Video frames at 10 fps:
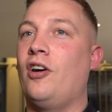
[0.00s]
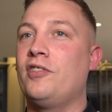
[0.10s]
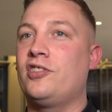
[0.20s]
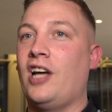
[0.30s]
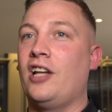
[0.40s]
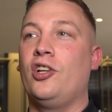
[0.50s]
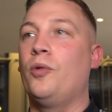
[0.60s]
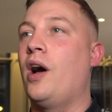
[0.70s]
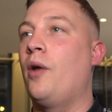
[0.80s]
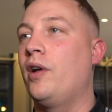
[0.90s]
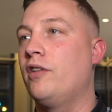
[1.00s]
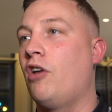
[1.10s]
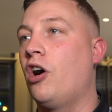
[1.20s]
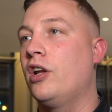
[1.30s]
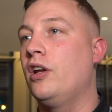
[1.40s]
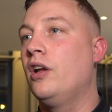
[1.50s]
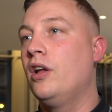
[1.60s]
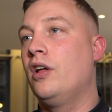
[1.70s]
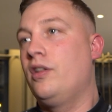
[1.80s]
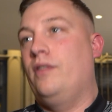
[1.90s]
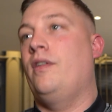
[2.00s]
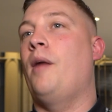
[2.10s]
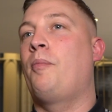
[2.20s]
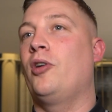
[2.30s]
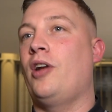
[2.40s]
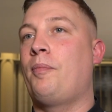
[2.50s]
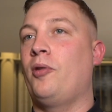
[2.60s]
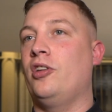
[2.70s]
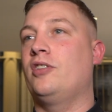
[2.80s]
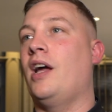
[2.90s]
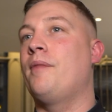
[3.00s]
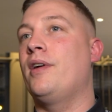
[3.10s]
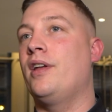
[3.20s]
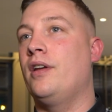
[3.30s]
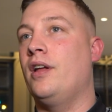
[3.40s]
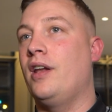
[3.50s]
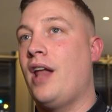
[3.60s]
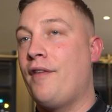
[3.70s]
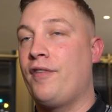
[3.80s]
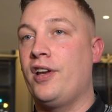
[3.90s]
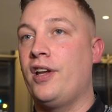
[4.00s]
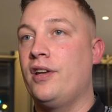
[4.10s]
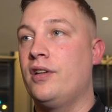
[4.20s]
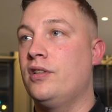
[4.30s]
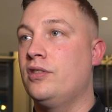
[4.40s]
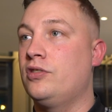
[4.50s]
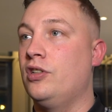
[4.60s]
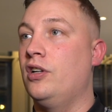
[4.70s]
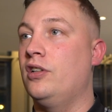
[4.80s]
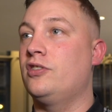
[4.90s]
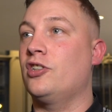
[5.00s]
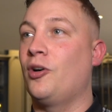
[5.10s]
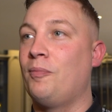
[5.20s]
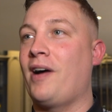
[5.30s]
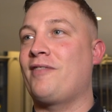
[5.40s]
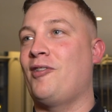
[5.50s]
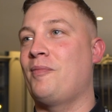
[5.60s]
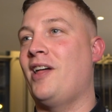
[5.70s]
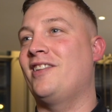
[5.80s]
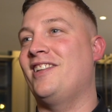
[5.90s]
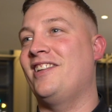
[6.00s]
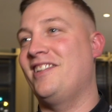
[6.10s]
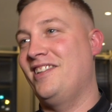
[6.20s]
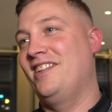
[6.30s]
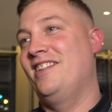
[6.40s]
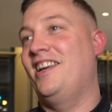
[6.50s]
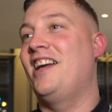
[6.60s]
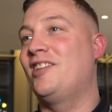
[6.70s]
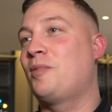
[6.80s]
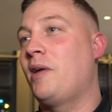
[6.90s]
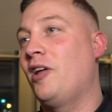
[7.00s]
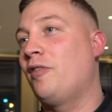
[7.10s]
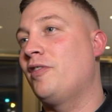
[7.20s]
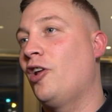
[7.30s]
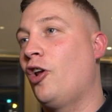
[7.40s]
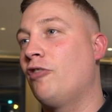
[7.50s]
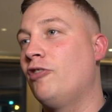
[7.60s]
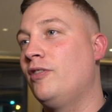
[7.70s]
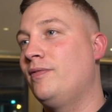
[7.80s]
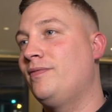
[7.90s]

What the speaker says: Obviously, I knew where I went wrong, and I put the time in and effort in to come back from that, and it's paid off in the long run.